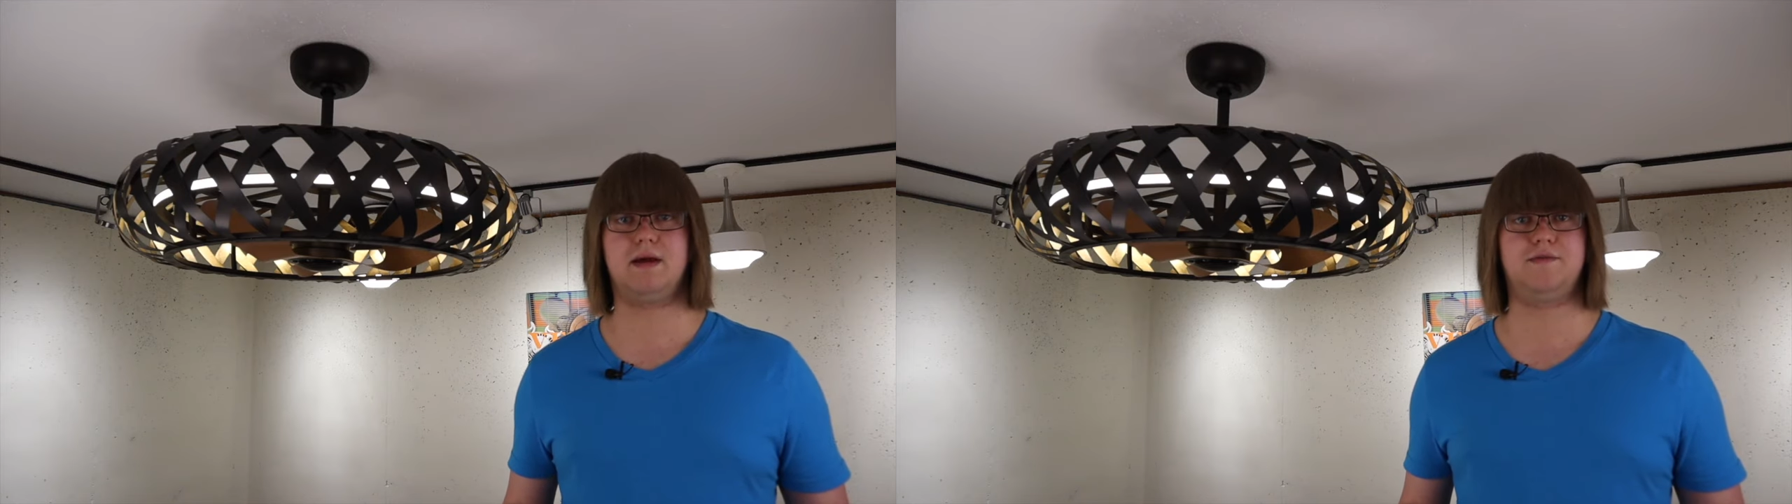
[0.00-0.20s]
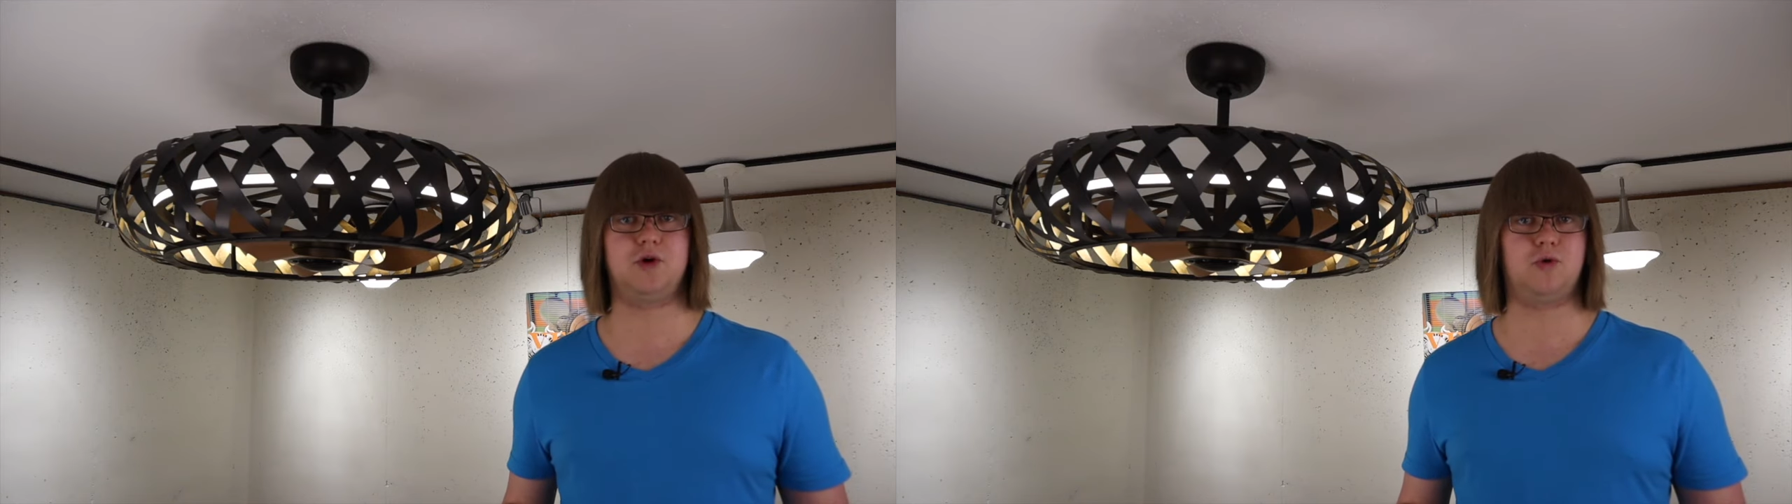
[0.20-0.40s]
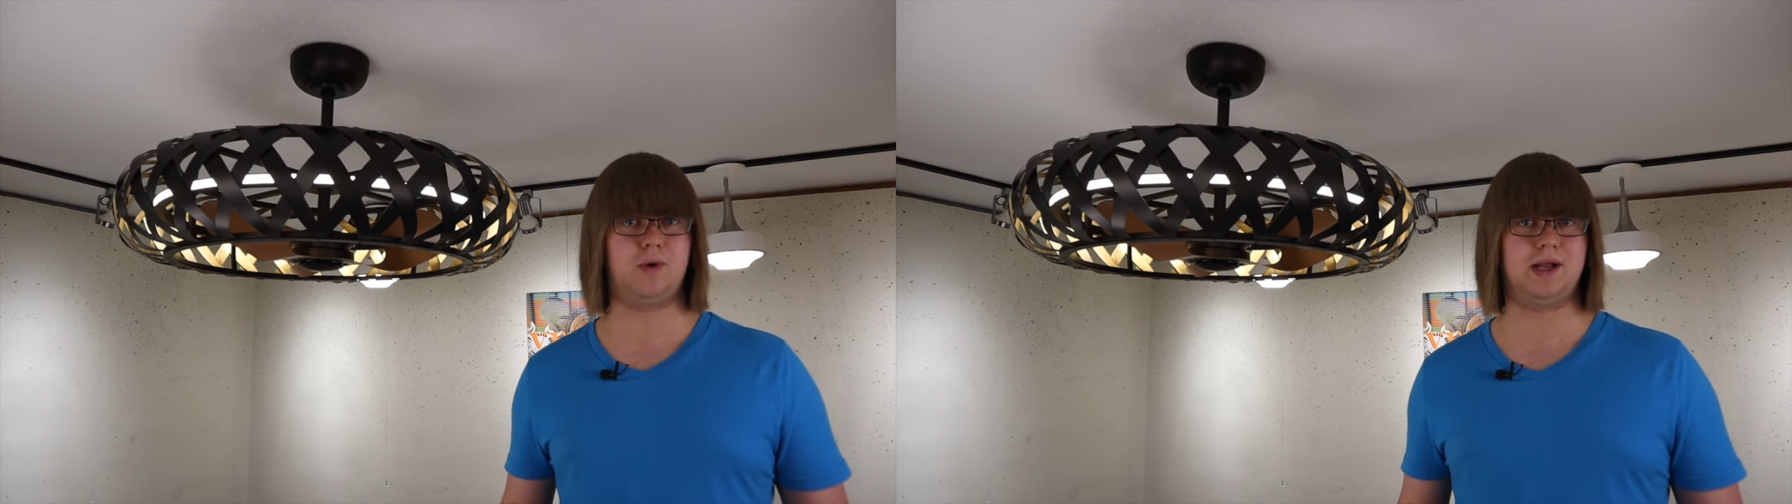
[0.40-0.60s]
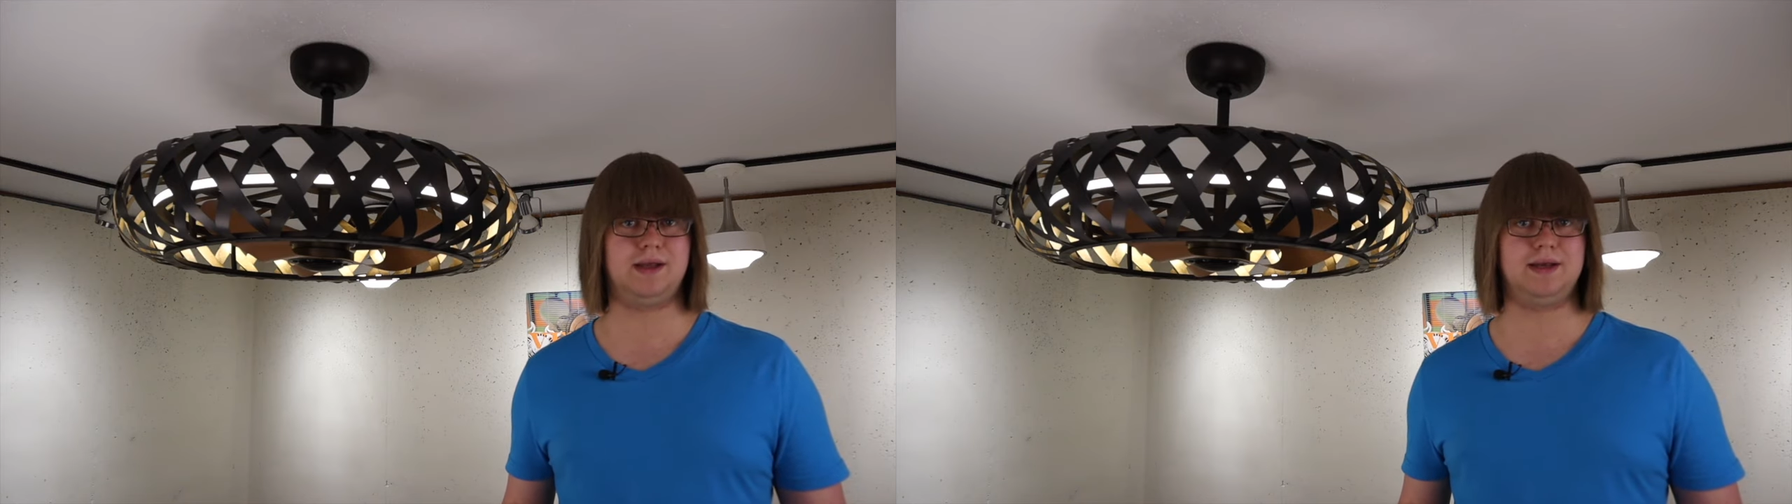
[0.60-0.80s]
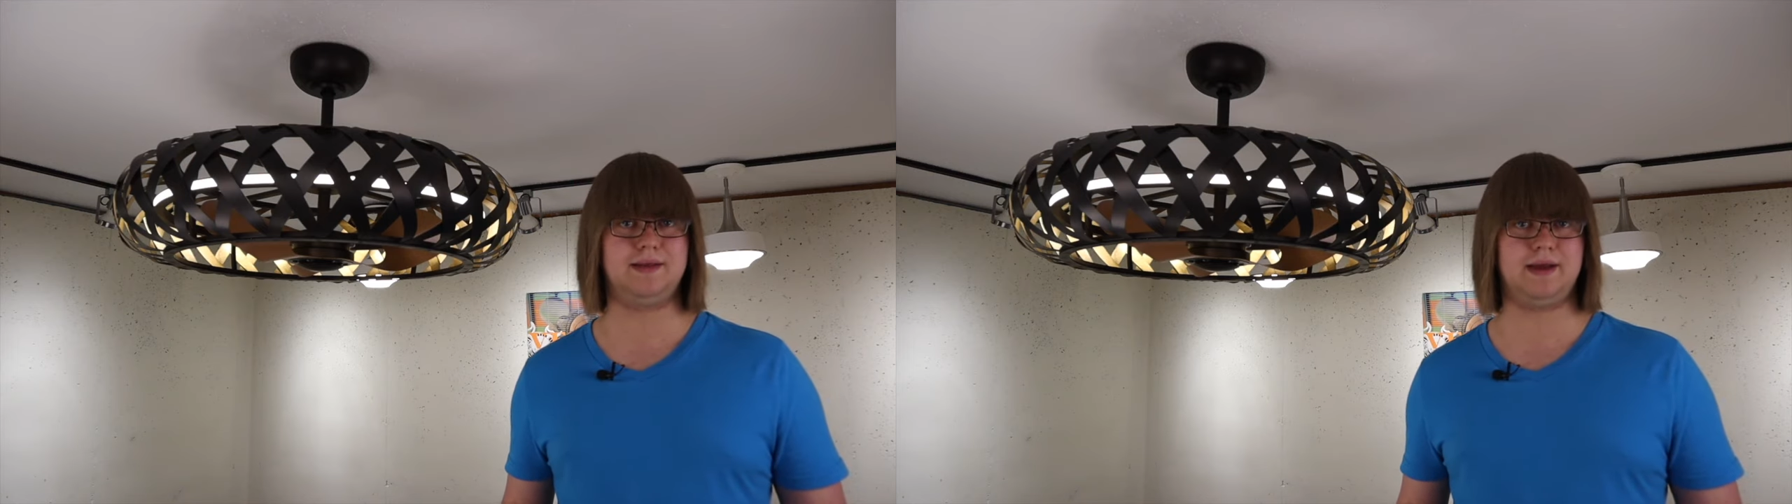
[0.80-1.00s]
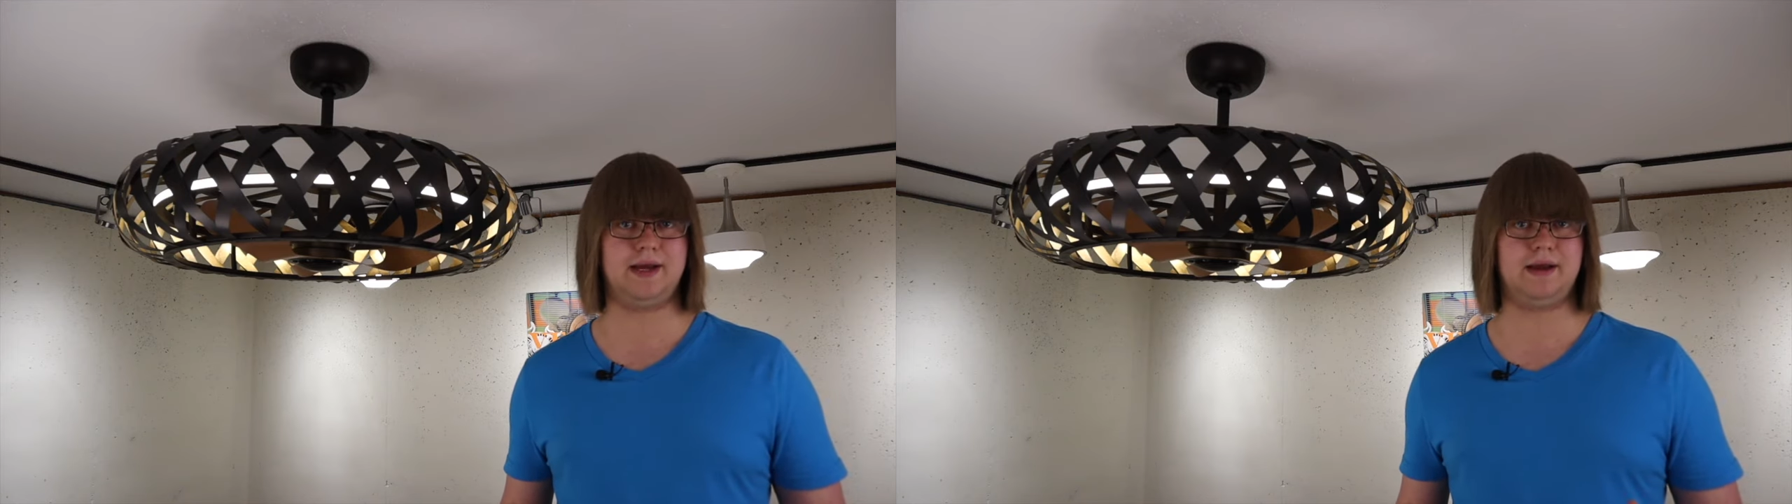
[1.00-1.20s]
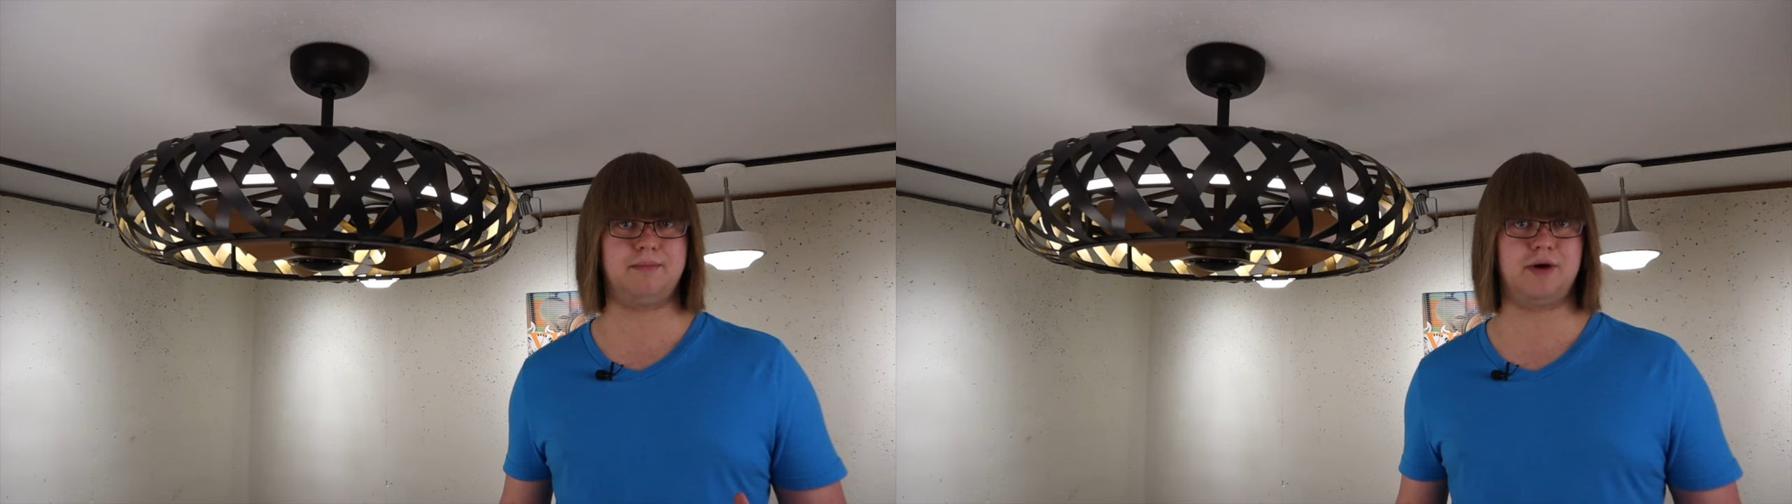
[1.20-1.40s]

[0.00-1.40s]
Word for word: of a quality lighting